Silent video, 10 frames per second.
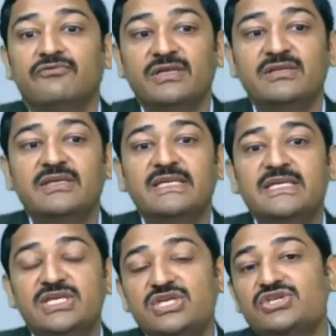with
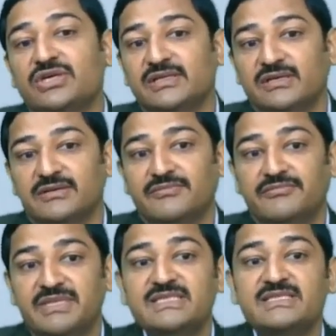each other.
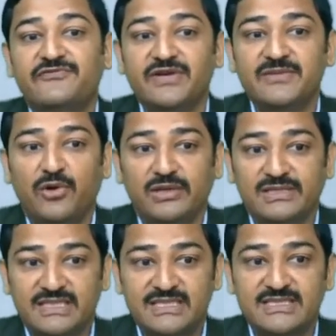Means different
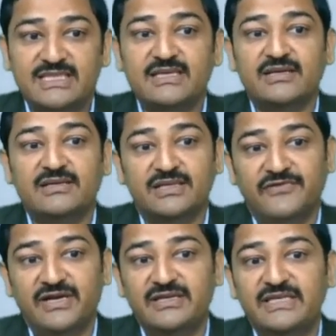policies,
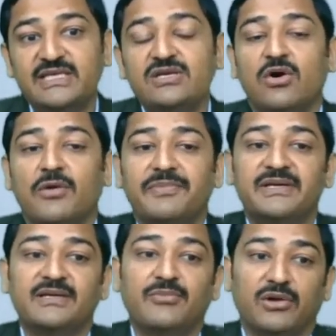different key
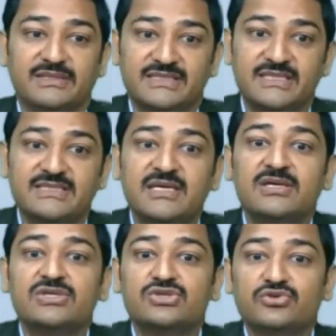operating policies
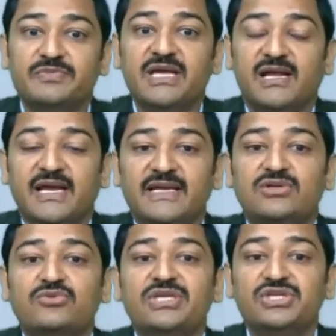should be
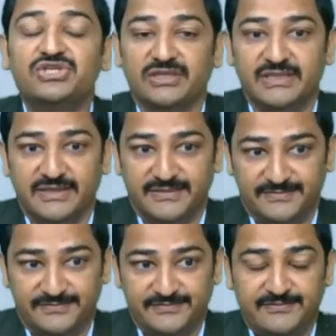aligned to each other.
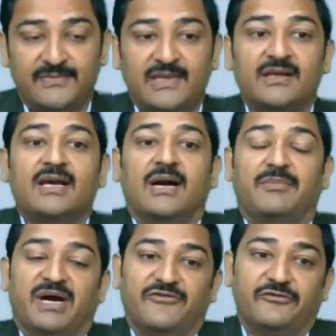
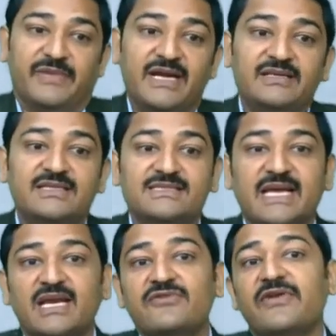Apart from that, the
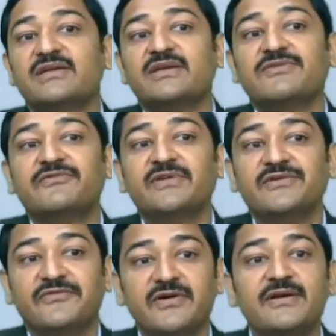second factor, if we
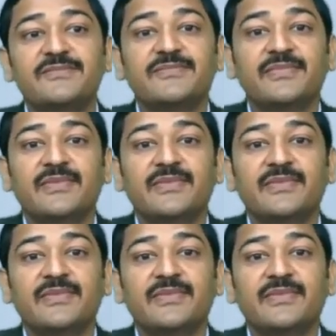refer